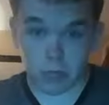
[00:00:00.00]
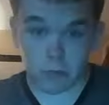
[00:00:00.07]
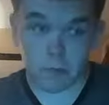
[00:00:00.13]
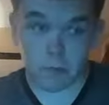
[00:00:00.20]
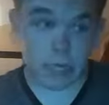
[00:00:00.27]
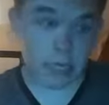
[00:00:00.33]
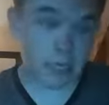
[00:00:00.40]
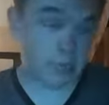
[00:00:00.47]
will
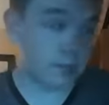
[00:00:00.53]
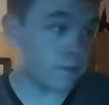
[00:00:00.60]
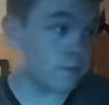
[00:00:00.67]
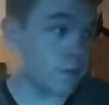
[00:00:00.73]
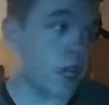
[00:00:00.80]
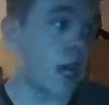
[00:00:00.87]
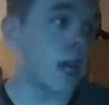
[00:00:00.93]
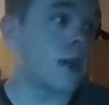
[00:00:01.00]
be
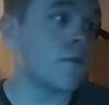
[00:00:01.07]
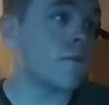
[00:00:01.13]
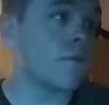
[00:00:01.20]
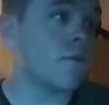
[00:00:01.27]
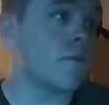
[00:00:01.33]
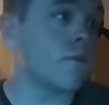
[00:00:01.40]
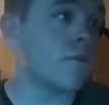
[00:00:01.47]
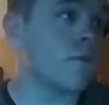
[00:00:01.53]

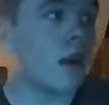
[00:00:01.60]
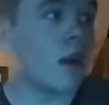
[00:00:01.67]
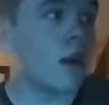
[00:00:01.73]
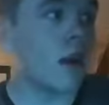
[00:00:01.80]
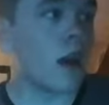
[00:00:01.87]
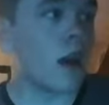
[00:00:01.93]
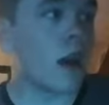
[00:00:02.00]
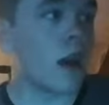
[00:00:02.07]
sometime
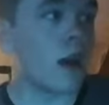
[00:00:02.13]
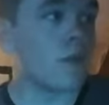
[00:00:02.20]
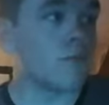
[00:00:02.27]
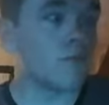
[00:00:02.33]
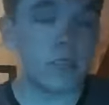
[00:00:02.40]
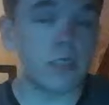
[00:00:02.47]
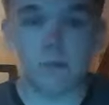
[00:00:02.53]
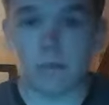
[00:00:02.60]

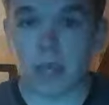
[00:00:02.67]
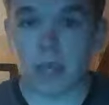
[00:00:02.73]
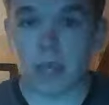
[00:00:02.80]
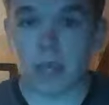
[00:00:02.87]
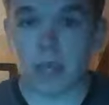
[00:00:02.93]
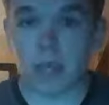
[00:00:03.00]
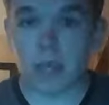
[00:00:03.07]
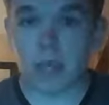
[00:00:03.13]
in
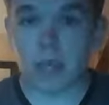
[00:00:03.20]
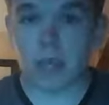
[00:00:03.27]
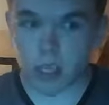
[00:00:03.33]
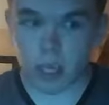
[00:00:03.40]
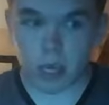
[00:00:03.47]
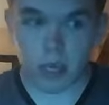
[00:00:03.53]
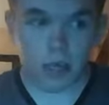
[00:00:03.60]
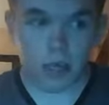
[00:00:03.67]
the
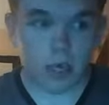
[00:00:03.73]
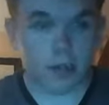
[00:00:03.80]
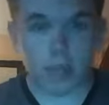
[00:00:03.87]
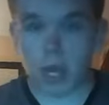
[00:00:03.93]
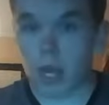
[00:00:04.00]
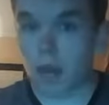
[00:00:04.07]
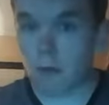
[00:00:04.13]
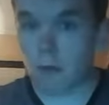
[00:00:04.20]
future.
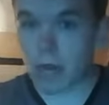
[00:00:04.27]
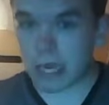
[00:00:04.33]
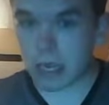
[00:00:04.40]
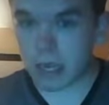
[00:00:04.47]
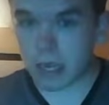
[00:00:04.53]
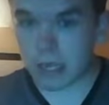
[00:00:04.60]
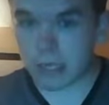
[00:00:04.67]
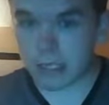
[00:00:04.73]
Don't know when,
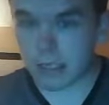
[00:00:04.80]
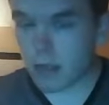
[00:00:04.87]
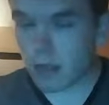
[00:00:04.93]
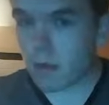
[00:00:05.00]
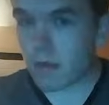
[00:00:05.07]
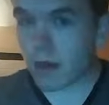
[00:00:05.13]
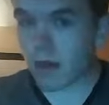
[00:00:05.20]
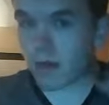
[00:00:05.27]
guys,
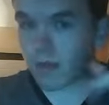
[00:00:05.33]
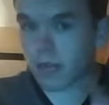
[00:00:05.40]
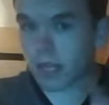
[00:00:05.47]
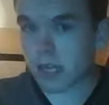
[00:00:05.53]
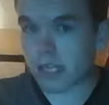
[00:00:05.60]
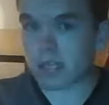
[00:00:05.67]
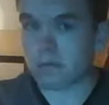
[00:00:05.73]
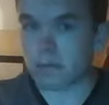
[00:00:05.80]
but
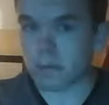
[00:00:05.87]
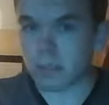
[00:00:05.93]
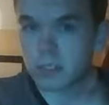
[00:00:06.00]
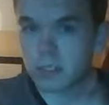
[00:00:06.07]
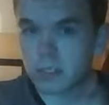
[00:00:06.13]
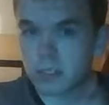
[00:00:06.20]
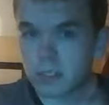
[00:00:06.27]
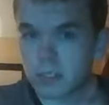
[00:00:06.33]
thank you guys for
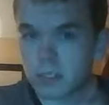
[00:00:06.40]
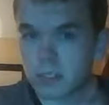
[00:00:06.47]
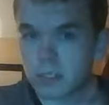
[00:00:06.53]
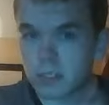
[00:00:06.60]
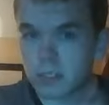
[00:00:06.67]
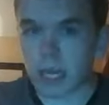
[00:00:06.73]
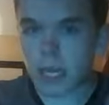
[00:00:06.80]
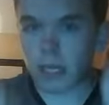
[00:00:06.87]
watching.
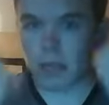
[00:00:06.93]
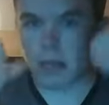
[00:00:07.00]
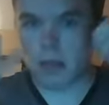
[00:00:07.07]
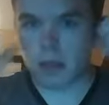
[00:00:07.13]
Please like,